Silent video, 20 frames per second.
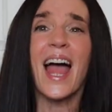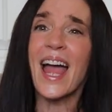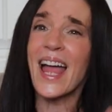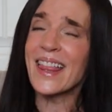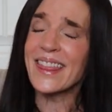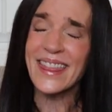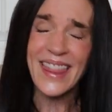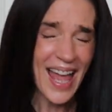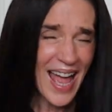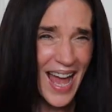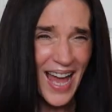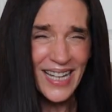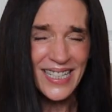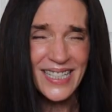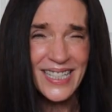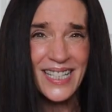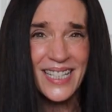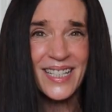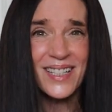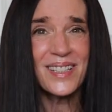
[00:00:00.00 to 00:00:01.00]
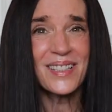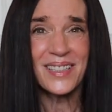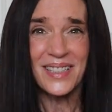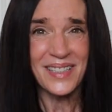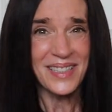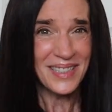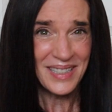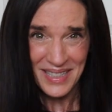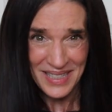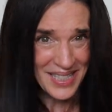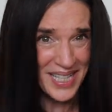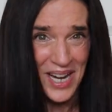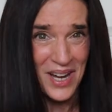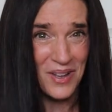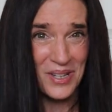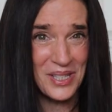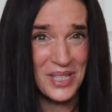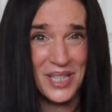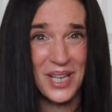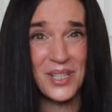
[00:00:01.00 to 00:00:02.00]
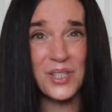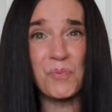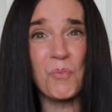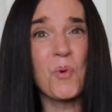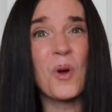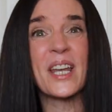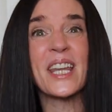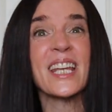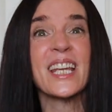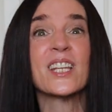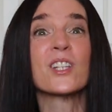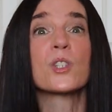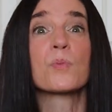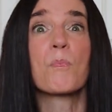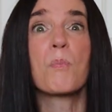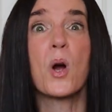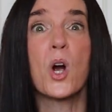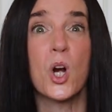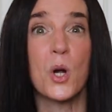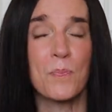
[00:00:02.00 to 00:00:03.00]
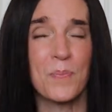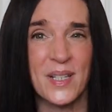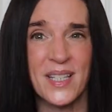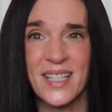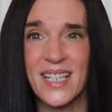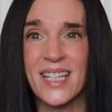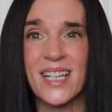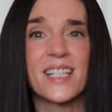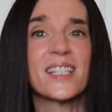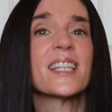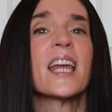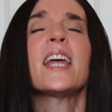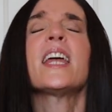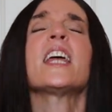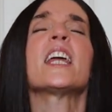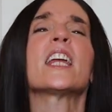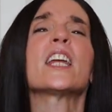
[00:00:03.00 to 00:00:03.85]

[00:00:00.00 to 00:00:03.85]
And that tells us what his purpose is,